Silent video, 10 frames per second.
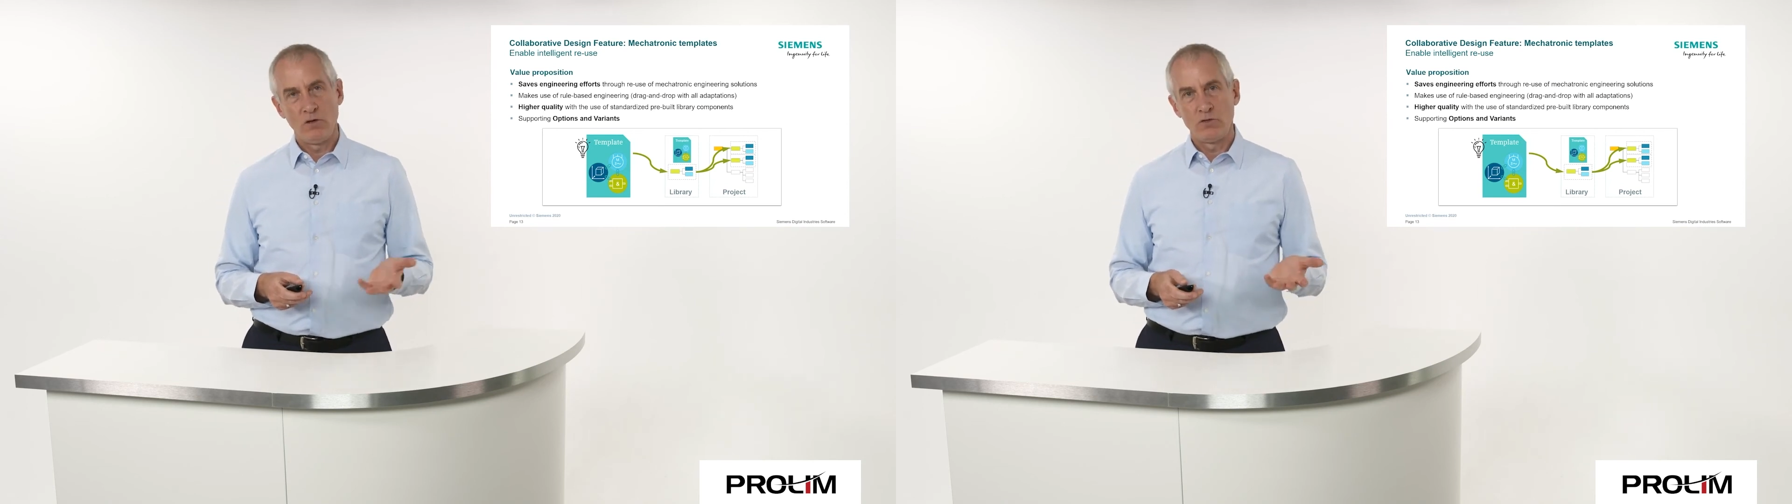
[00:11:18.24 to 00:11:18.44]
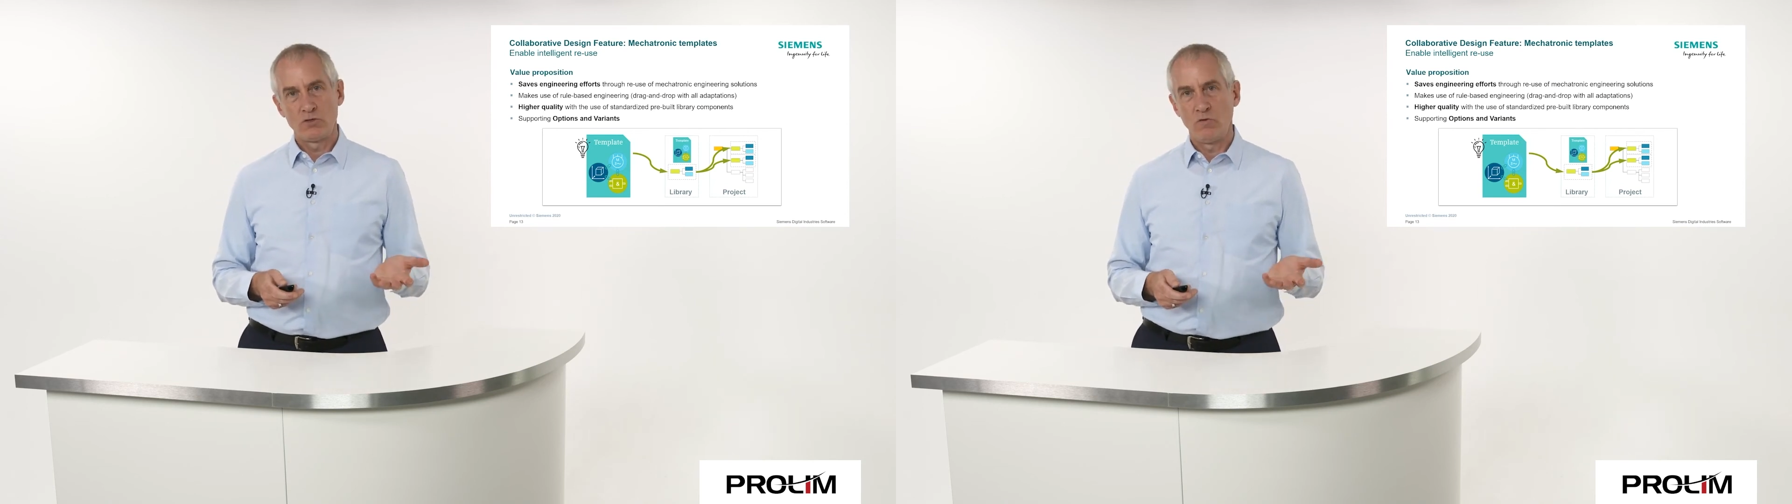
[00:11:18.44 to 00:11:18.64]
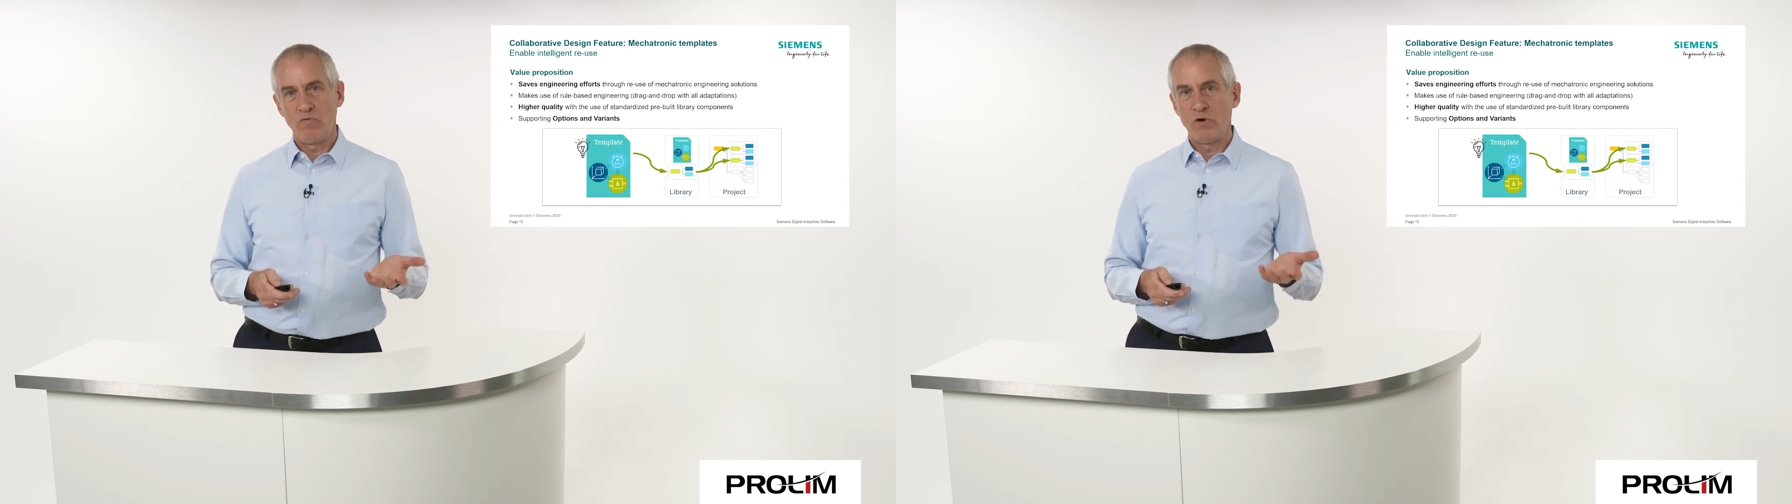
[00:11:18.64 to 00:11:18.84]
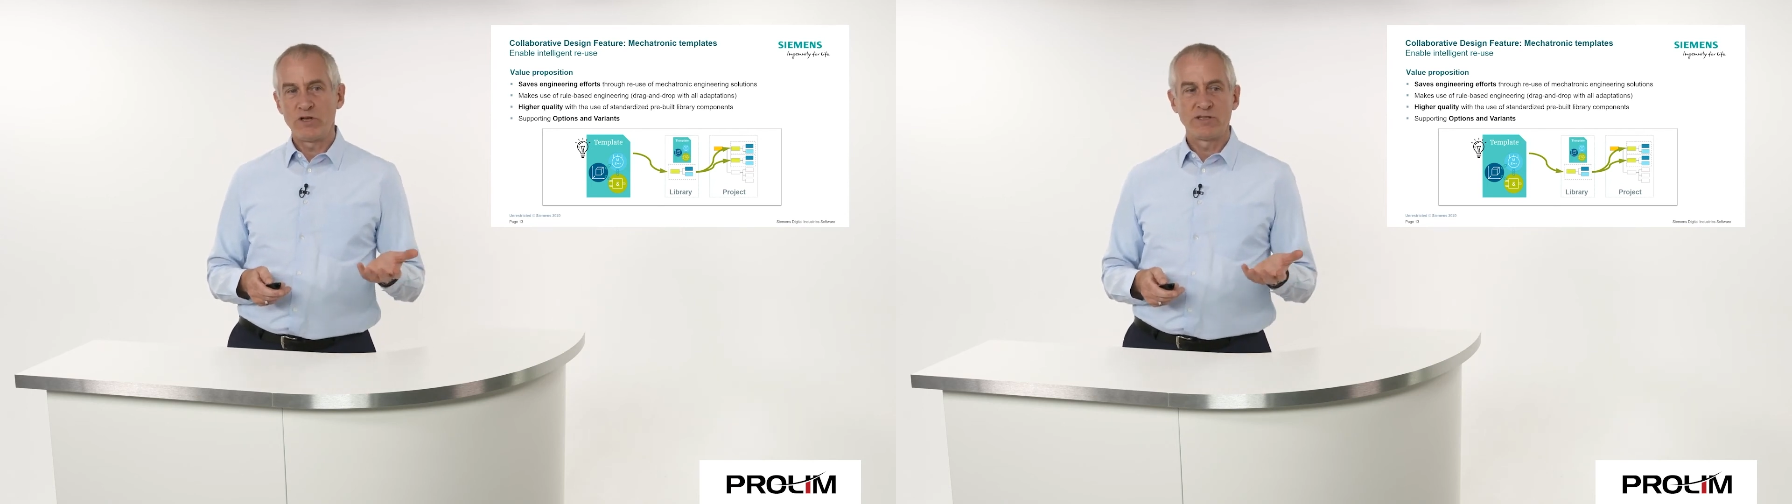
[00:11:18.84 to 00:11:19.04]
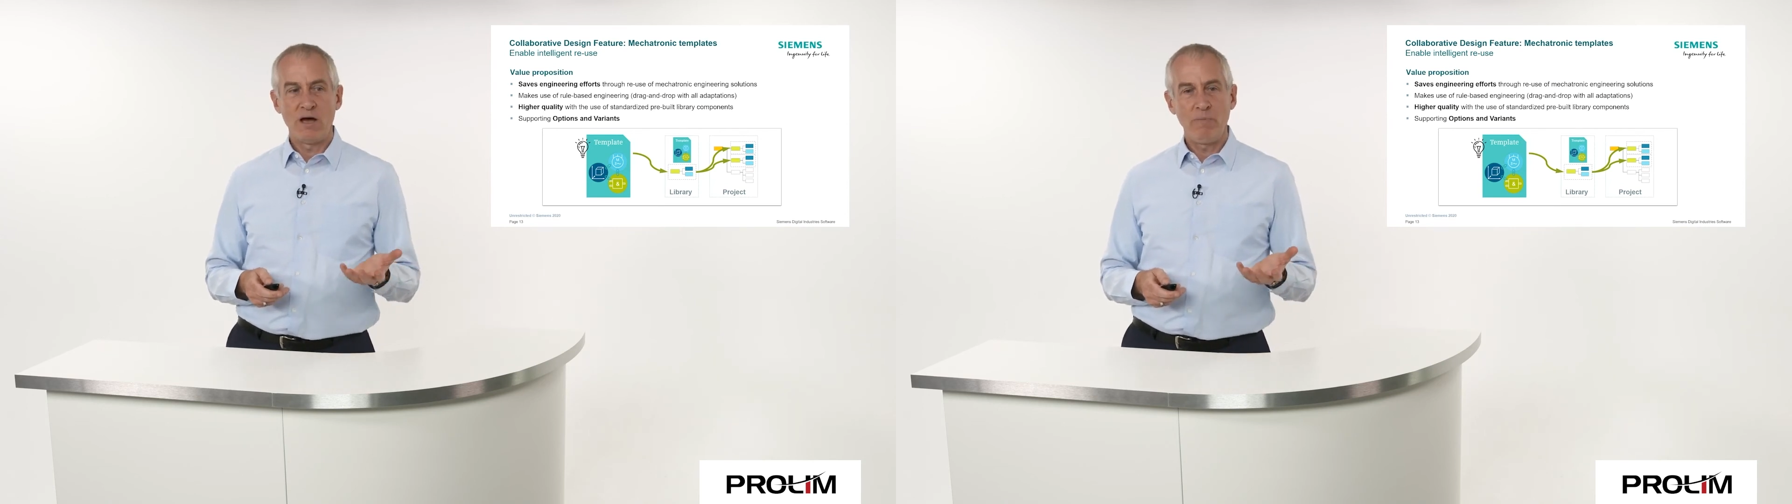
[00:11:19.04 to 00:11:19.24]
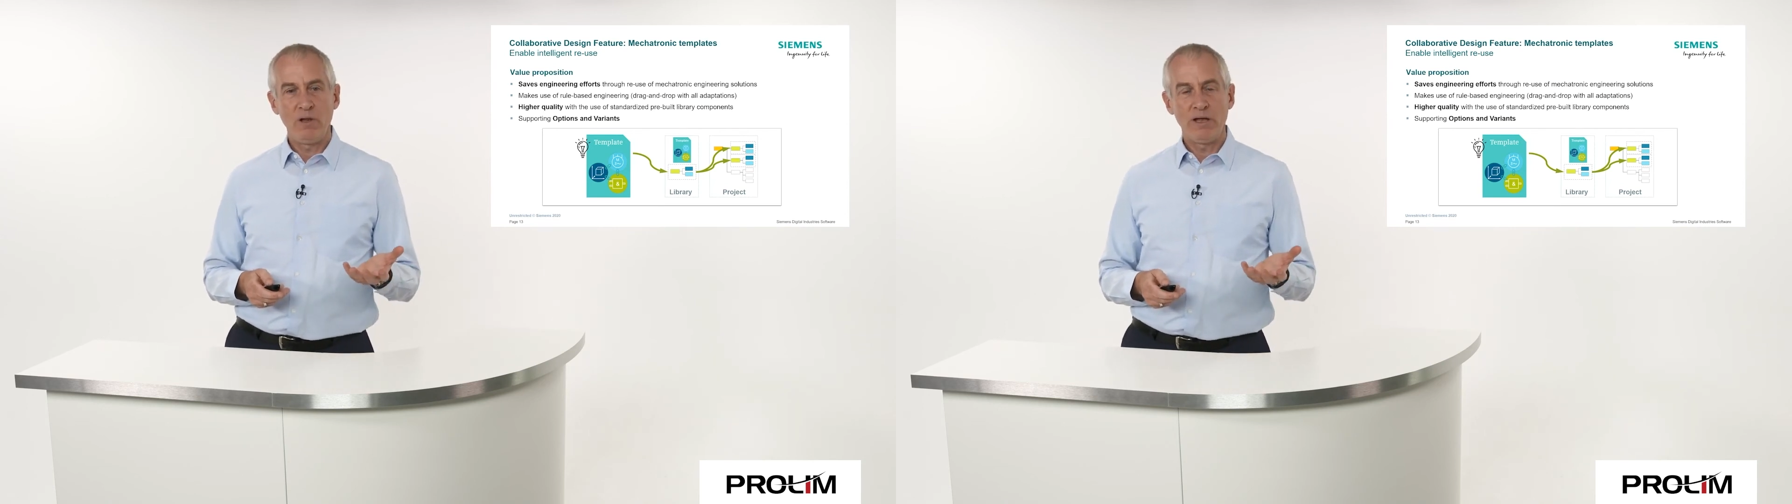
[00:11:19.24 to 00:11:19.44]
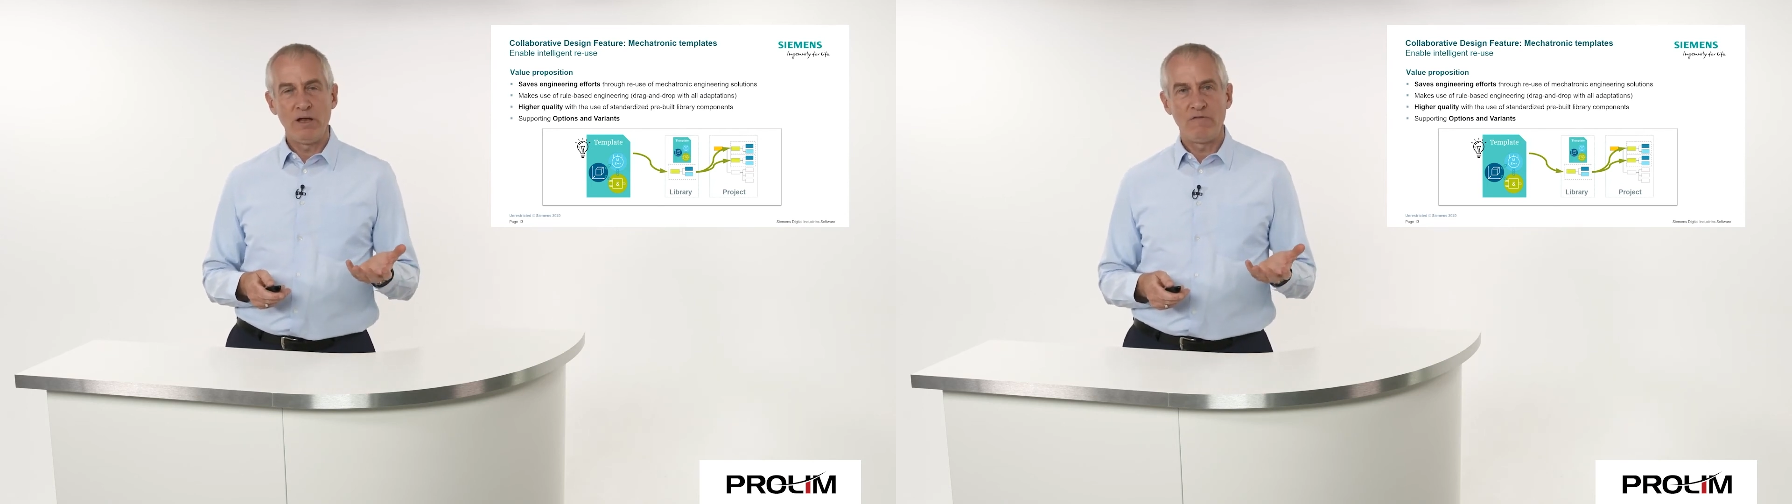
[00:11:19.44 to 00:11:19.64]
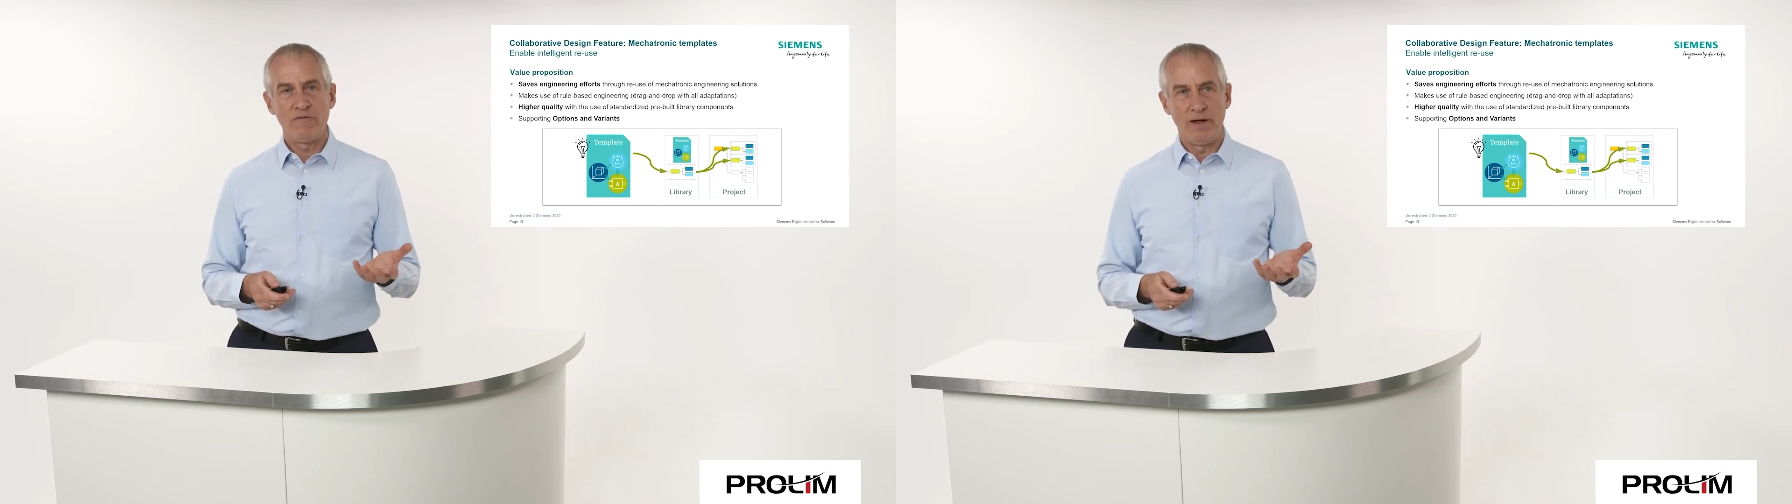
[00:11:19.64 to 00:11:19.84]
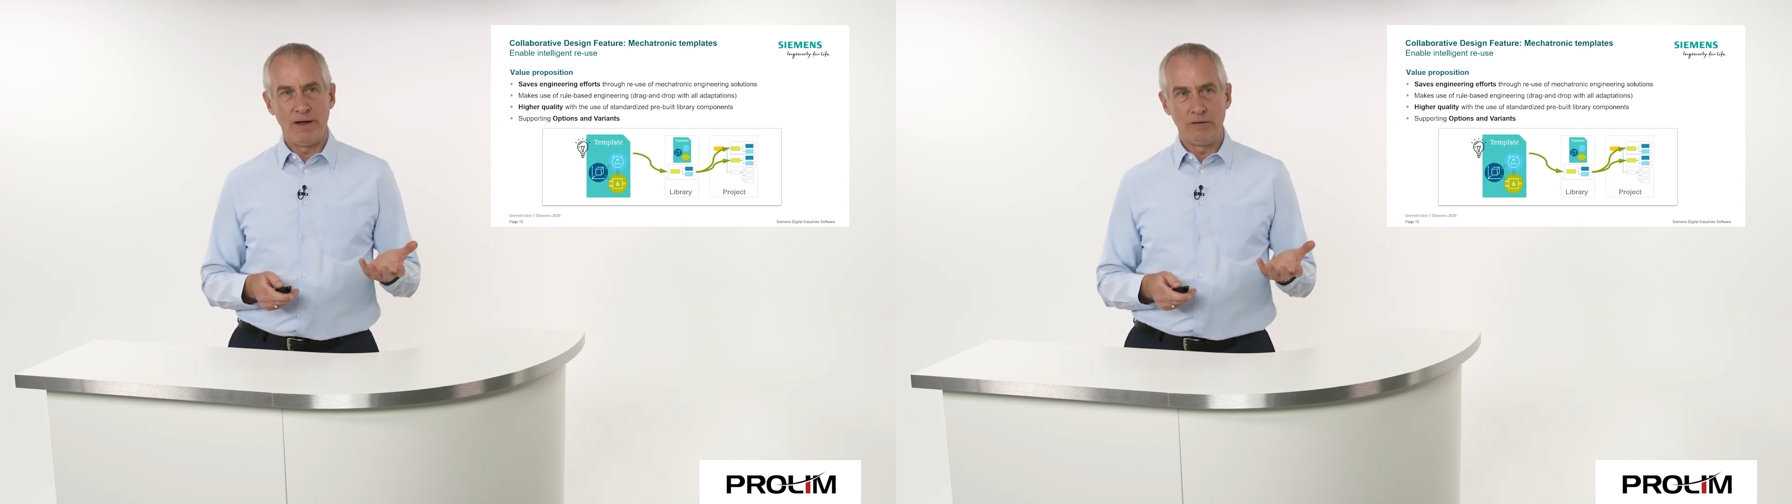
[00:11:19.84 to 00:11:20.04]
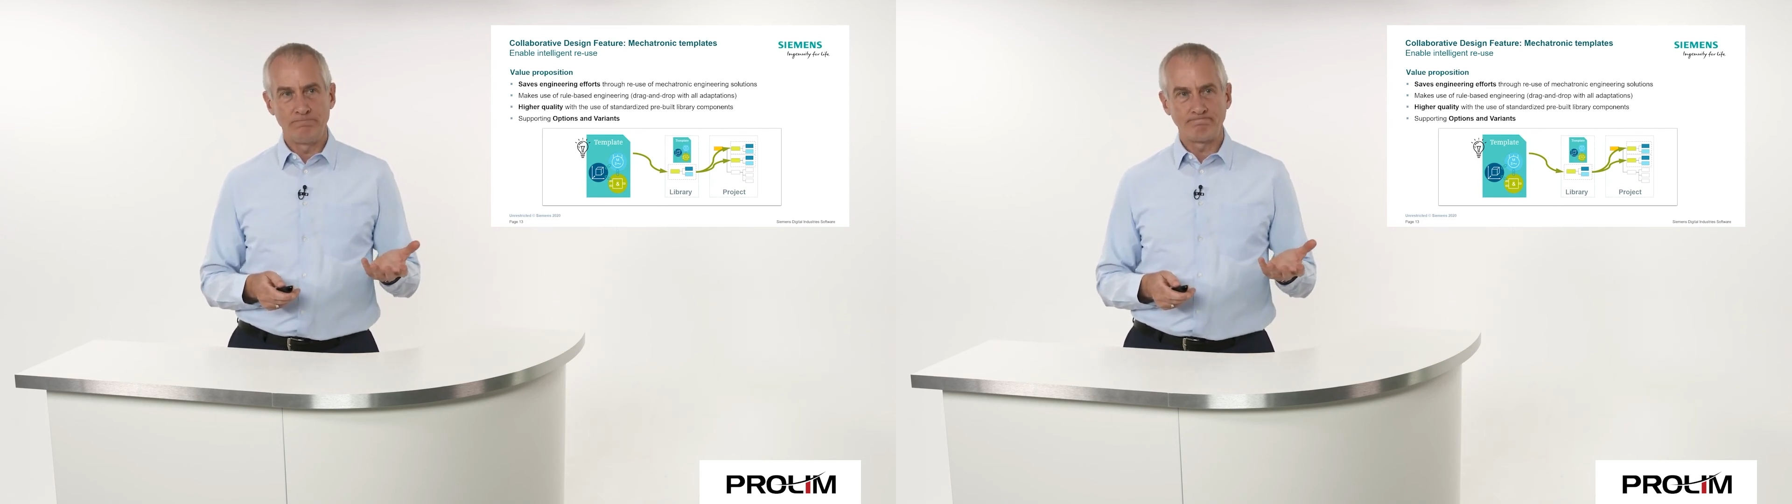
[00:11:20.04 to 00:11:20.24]
So for example, if
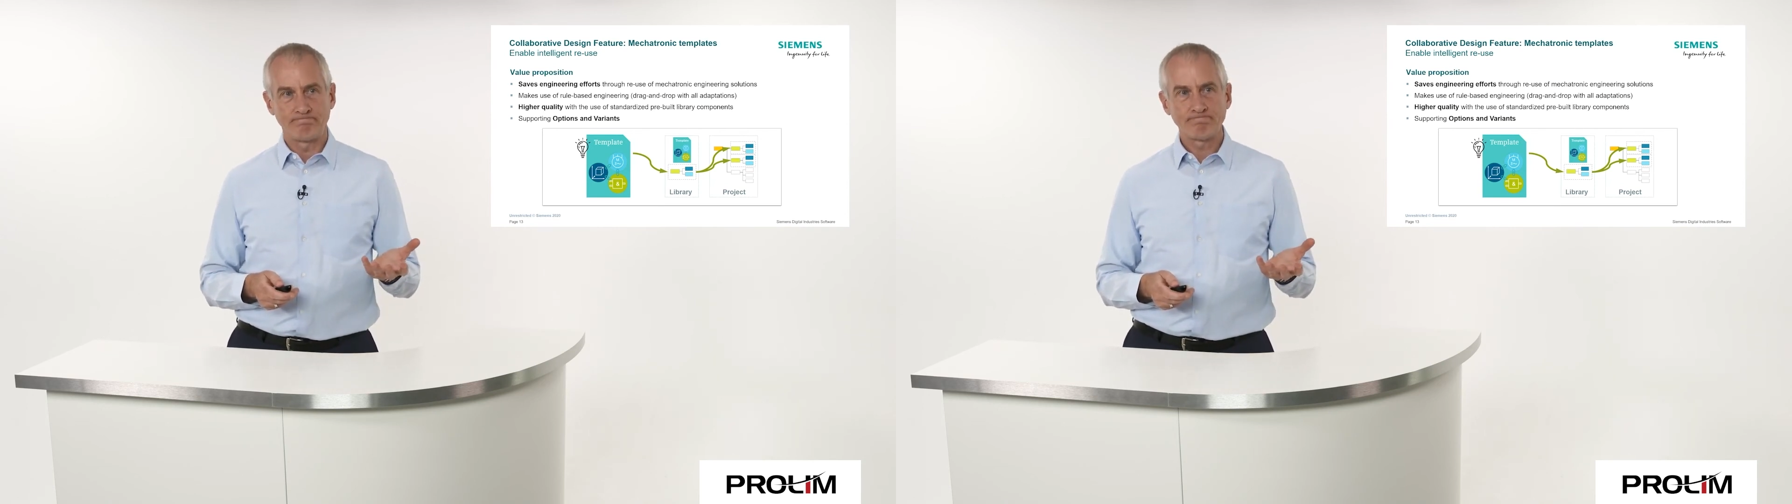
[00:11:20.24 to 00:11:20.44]
um,